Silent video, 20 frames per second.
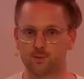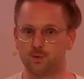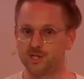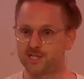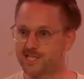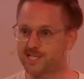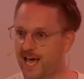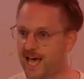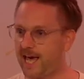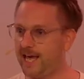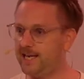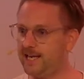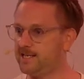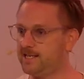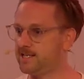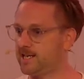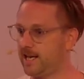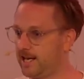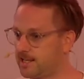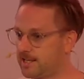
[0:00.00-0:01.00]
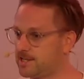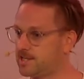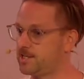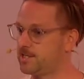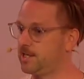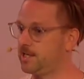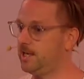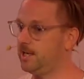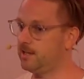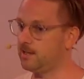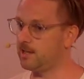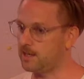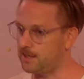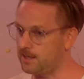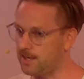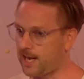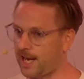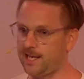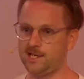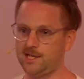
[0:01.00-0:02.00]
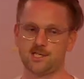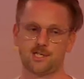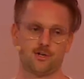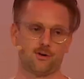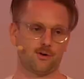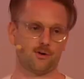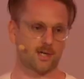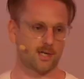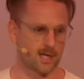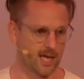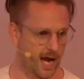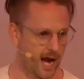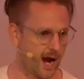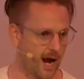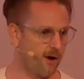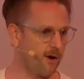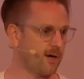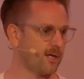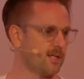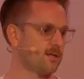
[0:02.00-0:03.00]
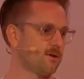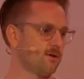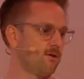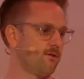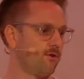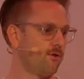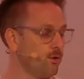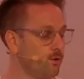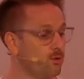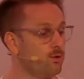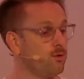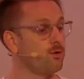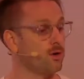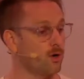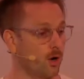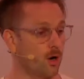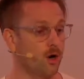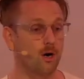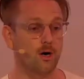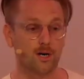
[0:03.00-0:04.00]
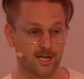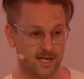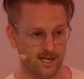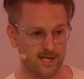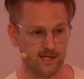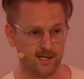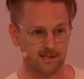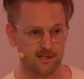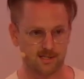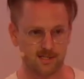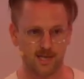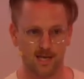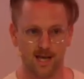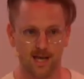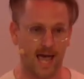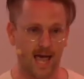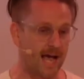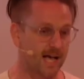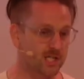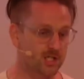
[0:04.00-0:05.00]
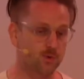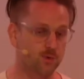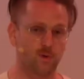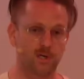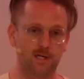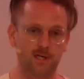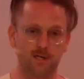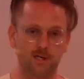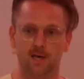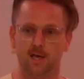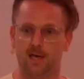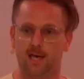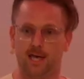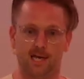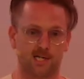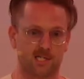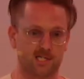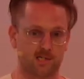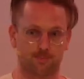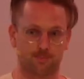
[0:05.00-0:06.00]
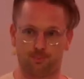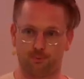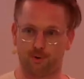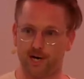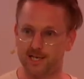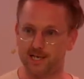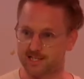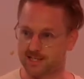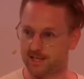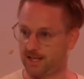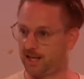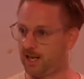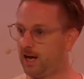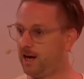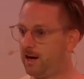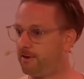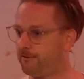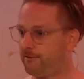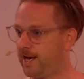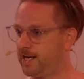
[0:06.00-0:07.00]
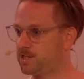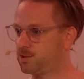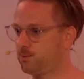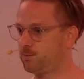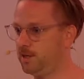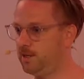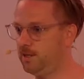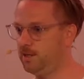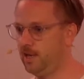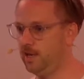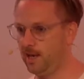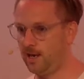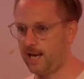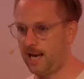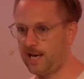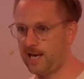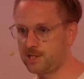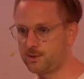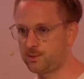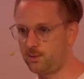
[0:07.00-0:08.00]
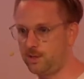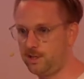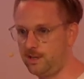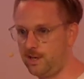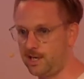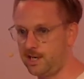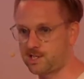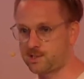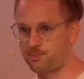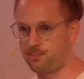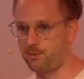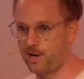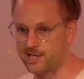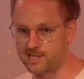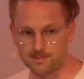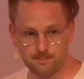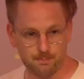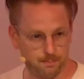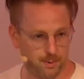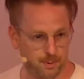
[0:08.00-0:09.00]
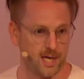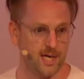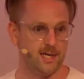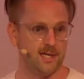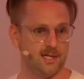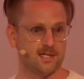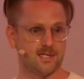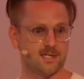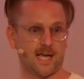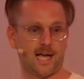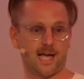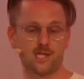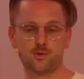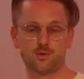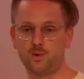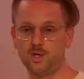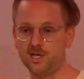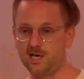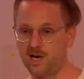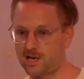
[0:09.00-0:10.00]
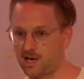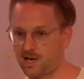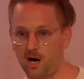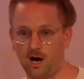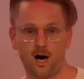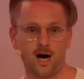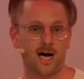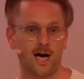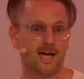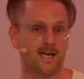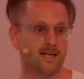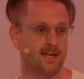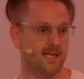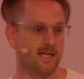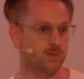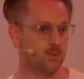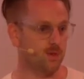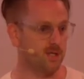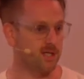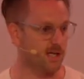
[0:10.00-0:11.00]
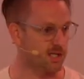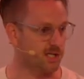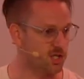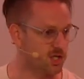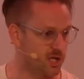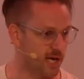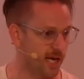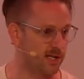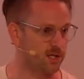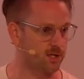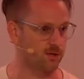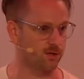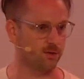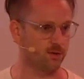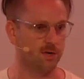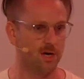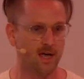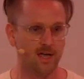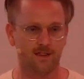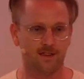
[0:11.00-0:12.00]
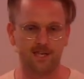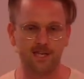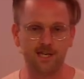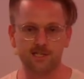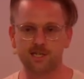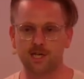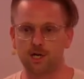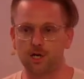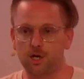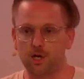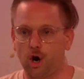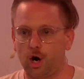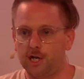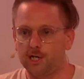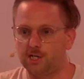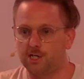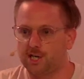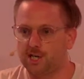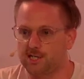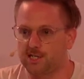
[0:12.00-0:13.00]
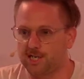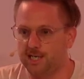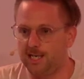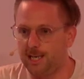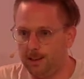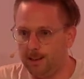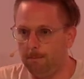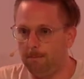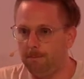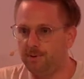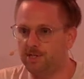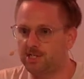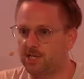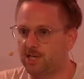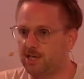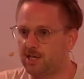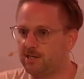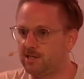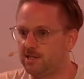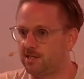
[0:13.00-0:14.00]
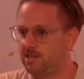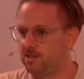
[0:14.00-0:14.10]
taste and see the nature and character of who God is. As we express love, as we express peace, as we are kind, as we are gentle, these are not just impotent